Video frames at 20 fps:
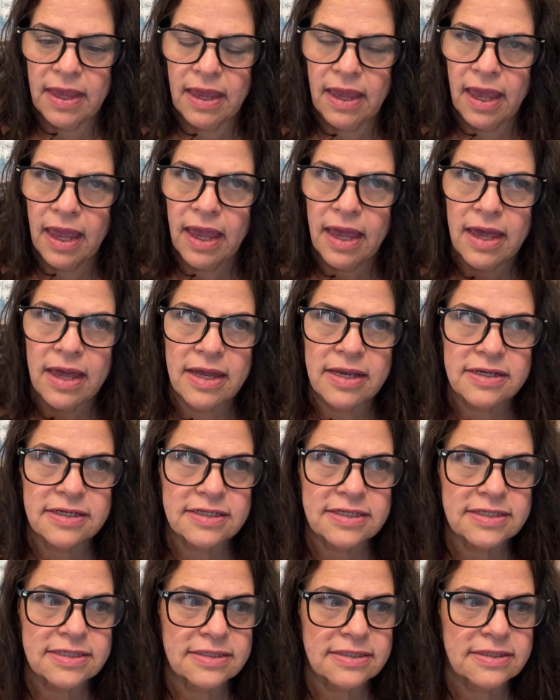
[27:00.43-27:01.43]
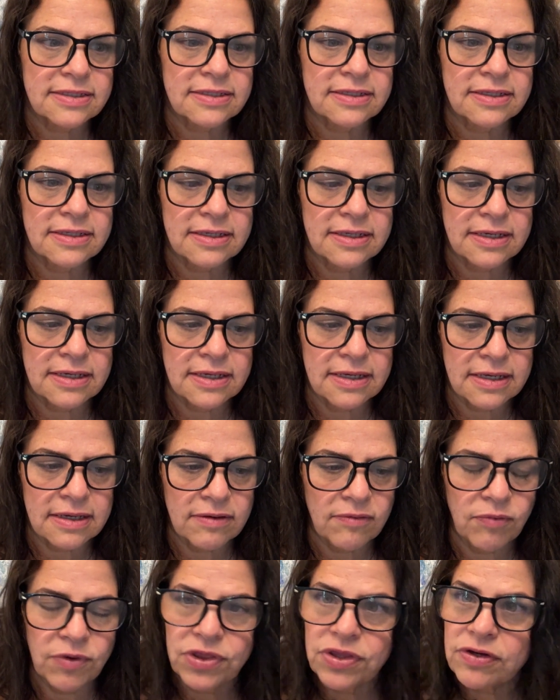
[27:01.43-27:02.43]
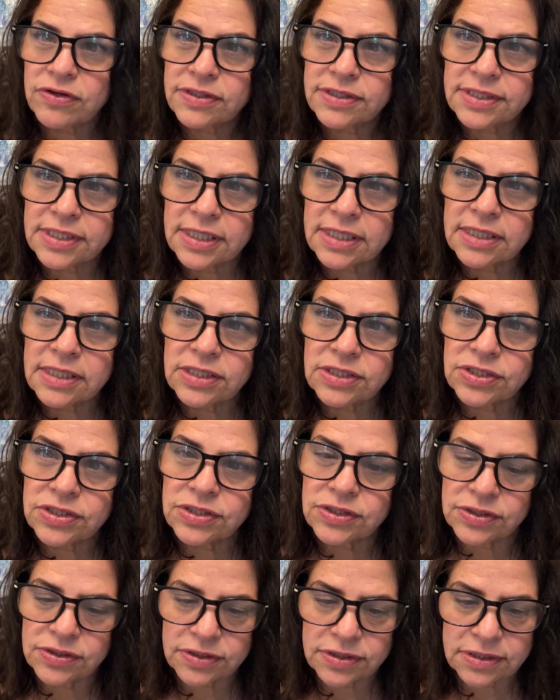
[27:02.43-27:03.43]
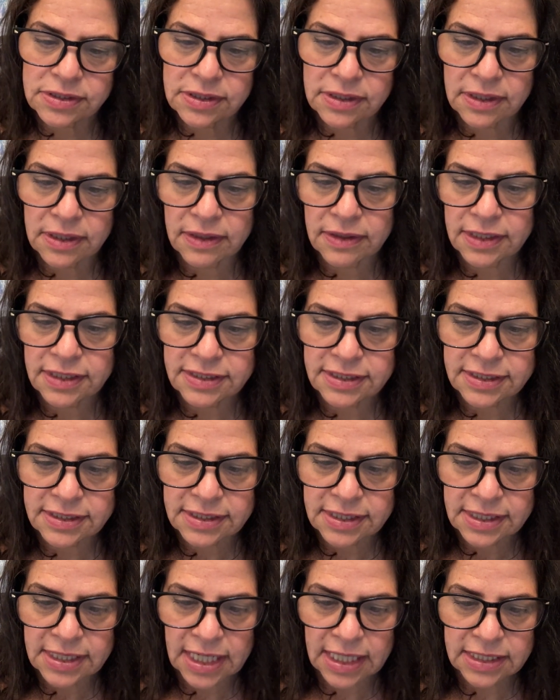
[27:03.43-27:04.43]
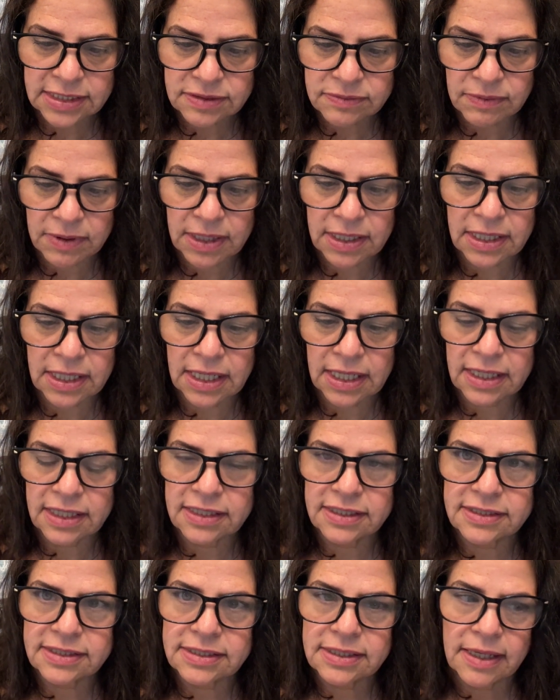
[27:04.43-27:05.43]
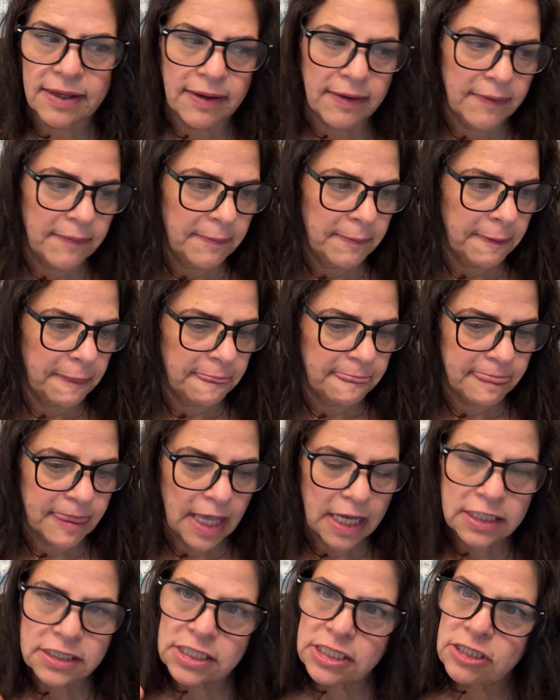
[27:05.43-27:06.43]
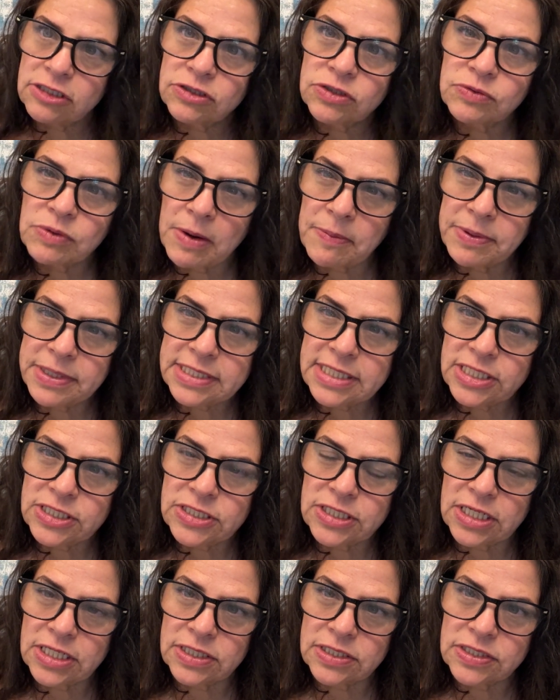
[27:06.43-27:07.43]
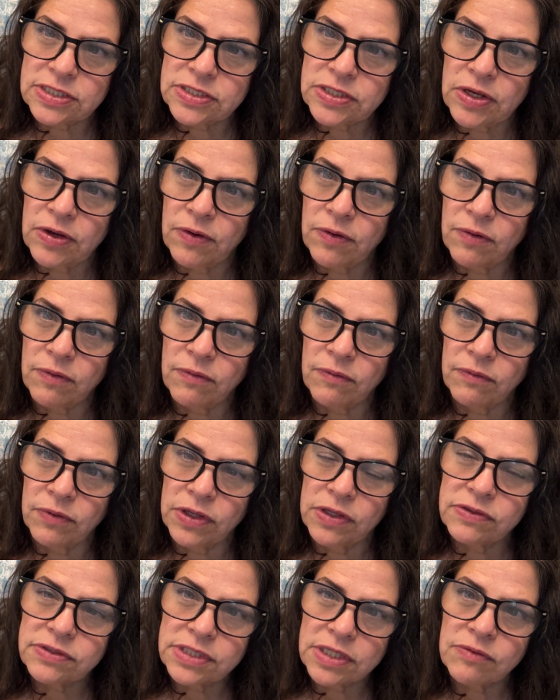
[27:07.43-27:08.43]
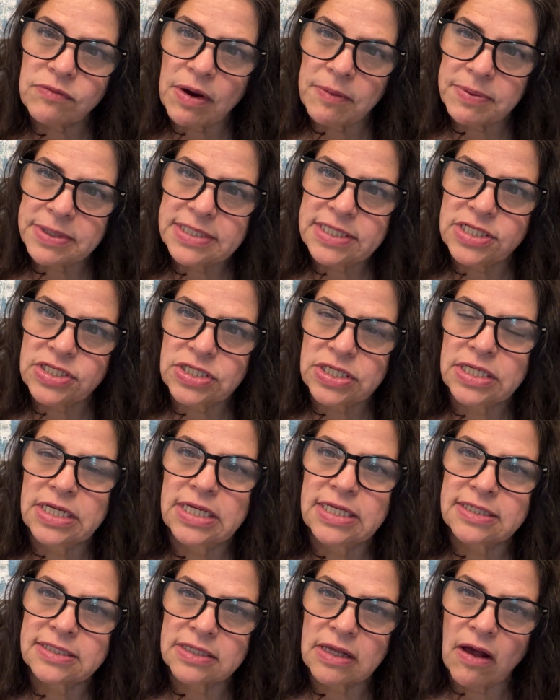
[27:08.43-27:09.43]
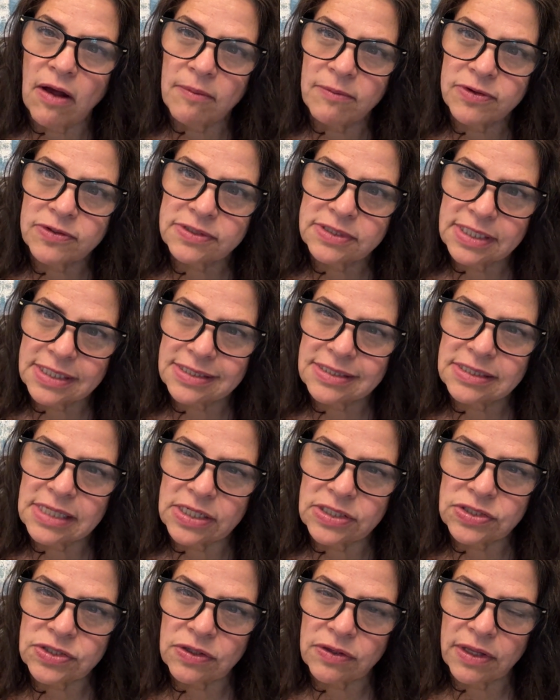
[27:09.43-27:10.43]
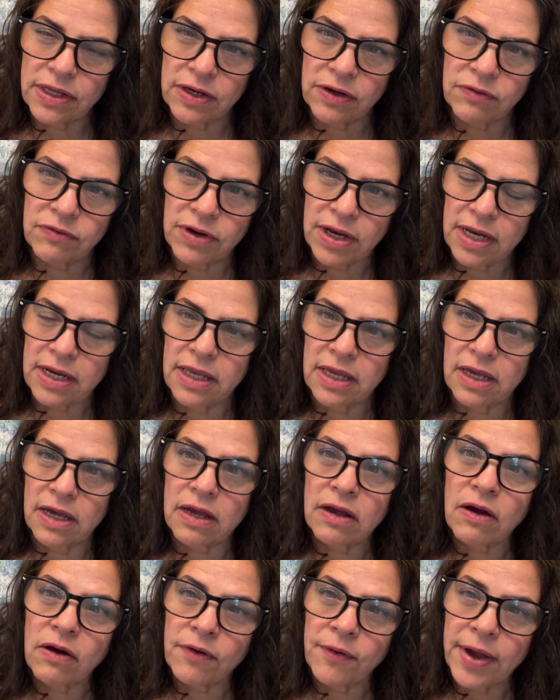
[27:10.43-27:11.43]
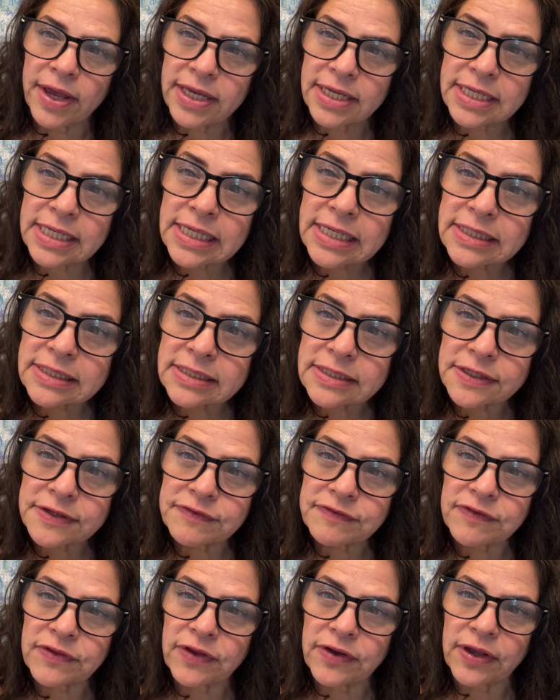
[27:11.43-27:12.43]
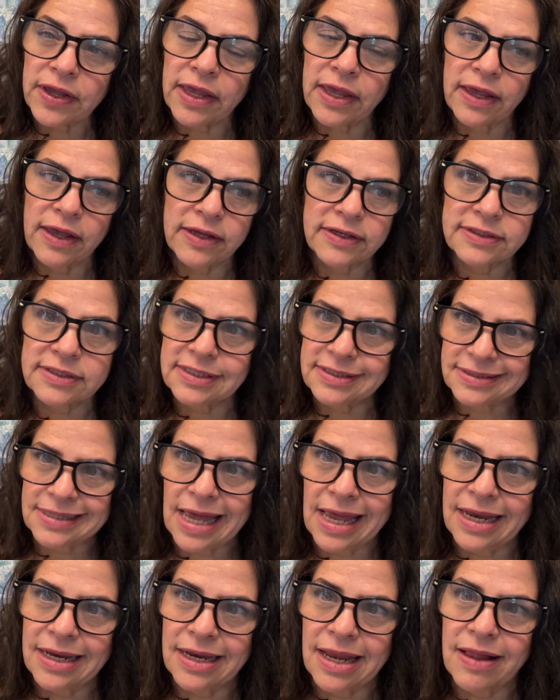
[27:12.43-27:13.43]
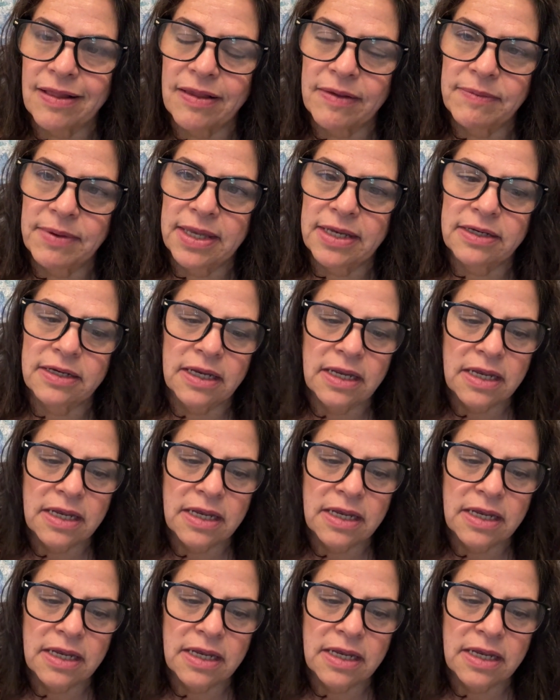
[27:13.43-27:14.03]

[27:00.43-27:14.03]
And with your signatures, this is the next one, is to use repetition. So using repetition is almost essential in creating a cohesive looking design element.